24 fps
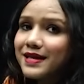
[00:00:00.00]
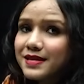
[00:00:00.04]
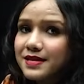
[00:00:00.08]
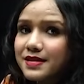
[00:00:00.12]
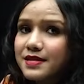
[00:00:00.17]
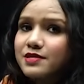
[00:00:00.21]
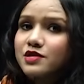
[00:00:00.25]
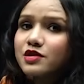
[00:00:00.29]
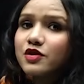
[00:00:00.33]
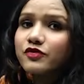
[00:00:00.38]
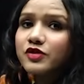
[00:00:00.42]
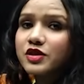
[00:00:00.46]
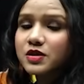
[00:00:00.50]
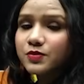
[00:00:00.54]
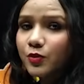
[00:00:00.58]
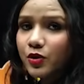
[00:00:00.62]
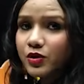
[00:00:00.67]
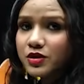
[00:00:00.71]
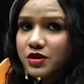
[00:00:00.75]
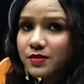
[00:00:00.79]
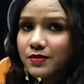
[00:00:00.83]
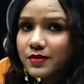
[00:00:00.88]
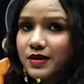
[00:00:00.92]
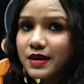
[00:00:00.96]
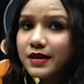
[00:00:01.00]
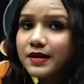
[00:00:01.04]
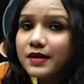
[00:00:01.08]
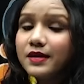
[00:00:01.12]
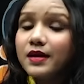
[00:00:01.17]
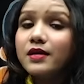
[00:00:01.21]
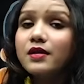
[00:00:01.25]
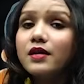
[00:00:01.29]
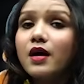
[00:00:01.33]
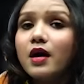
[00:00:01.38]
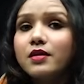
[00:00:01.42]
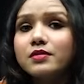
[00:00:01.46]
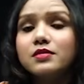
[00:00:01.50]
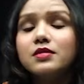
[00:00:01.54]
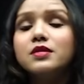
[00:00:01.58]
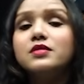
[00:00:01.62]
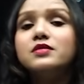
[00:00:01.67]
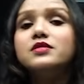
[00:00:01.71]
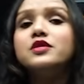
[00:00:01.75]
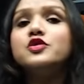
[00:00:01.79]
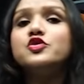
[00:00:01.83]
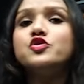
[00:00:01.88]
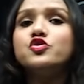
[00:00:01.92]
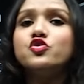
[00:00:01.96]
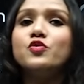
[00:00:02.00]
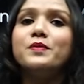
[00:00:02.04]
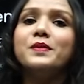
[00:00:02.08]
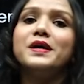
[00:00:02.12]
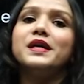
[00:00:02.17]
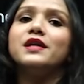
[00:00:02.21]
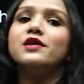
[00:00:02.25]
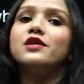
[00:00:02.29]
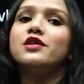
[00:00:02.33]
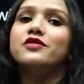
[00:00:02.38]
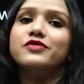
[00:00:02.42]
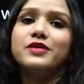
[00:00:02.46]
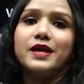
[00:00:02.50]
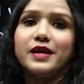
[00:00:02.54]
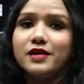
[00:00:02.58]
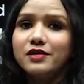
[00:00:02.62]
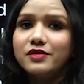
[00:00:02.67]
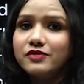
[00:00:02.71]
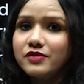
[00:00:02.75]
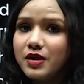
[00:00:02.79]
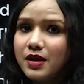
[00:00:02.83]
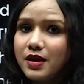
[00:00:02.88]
sense of responsibility and learn the true meaning of life,